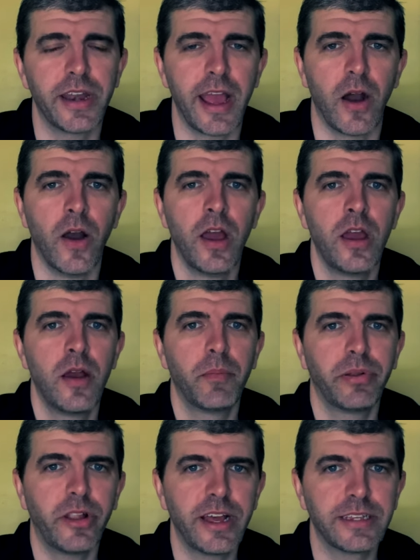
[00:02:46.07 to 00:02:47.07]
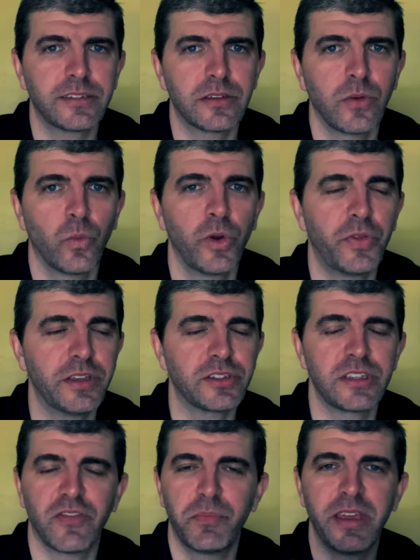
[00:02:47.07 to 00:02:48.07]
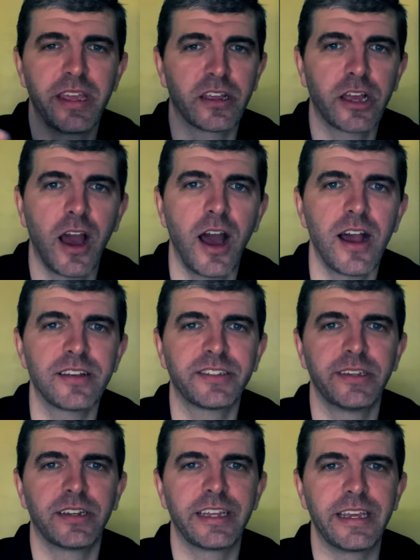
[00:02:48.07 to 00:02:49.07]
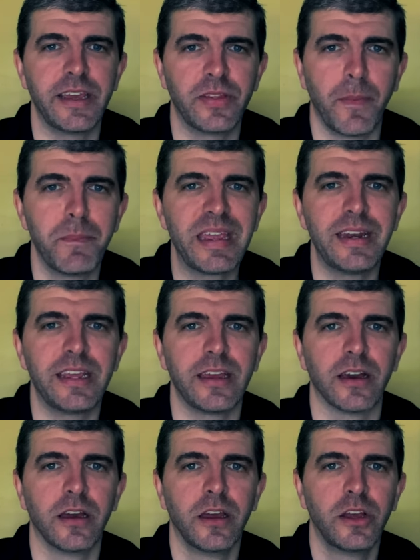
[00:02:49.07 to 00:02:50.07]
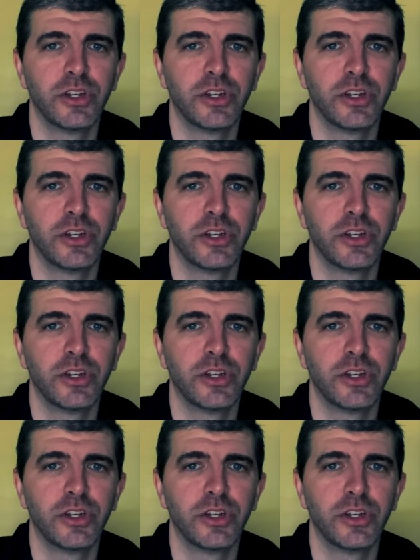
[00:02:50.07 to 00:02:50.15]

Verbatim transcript: Now, plus with this stuff being constantly in the media,